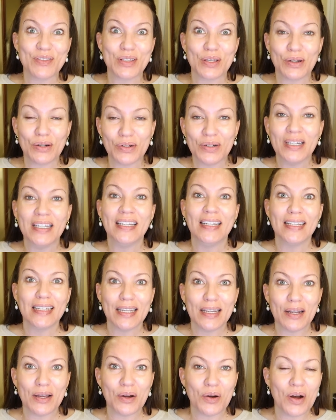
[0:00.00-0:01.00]
So,
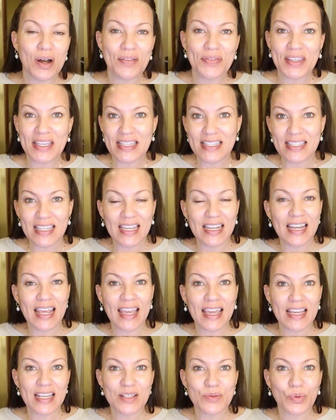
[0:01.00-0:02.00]
you know, on these sea
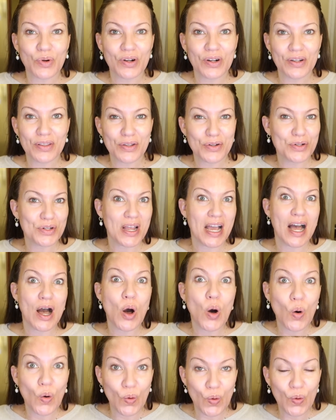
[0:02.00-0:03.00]
days where there's not a
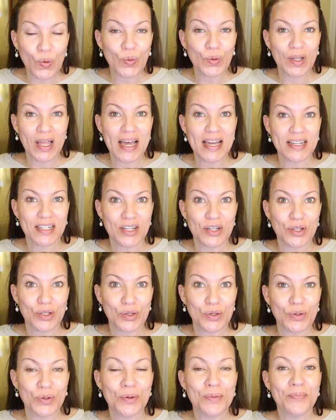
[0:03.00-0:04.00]
whole, whole lot to
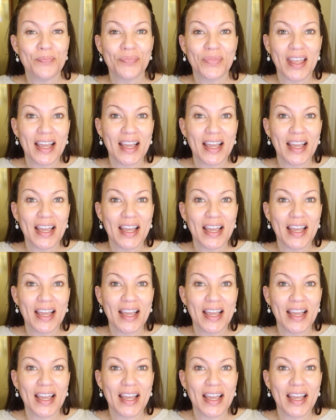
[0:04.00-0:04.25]
do,